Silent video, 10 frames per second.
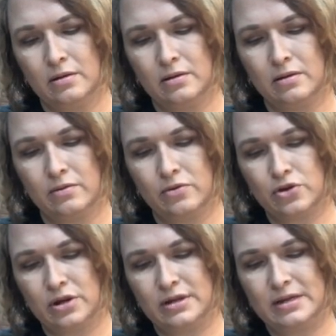We're just
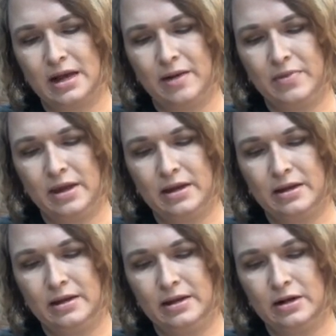going to dab that
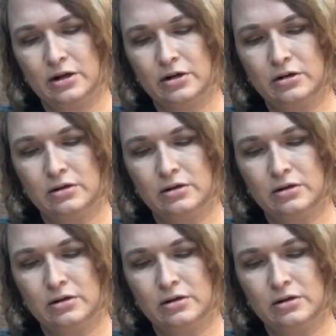in here.